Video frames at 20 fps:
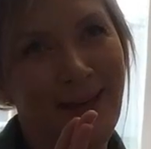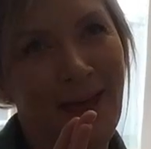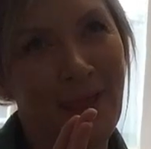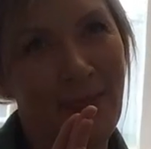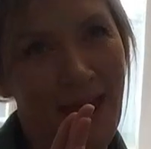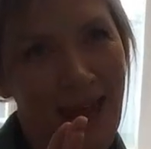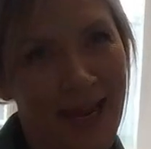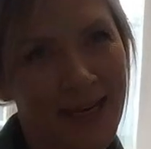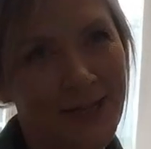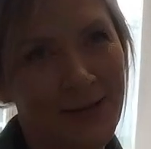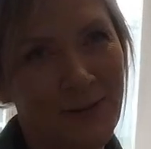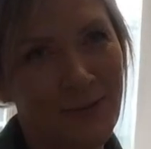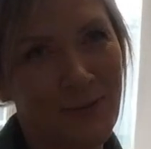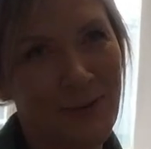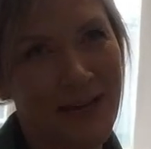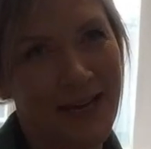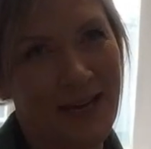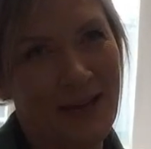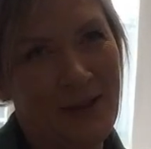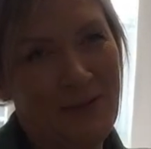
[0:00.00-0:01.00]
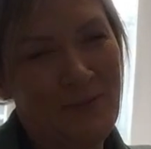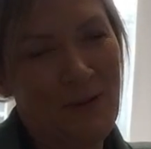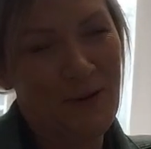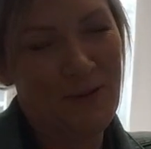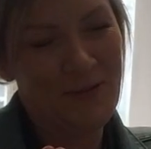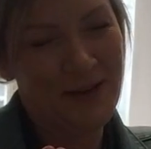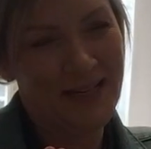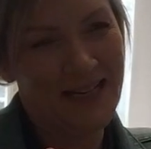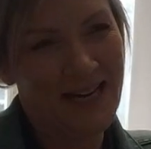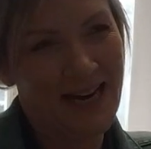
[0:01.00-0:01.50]
at the end of the week at the
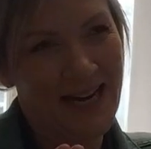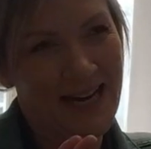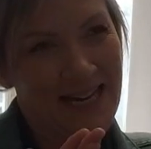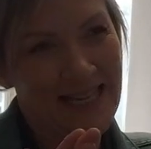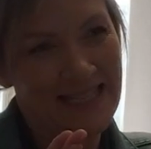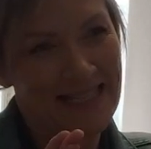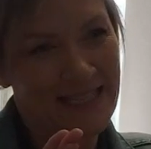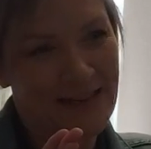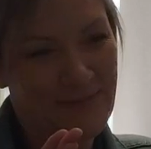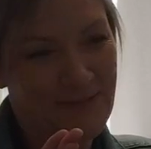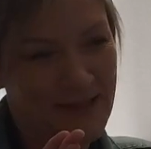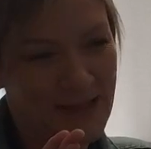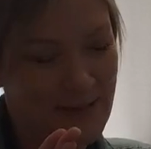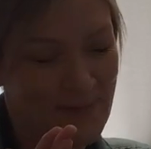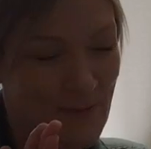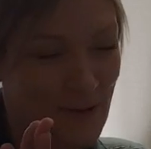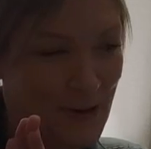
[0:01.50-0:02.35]
moment and I need some that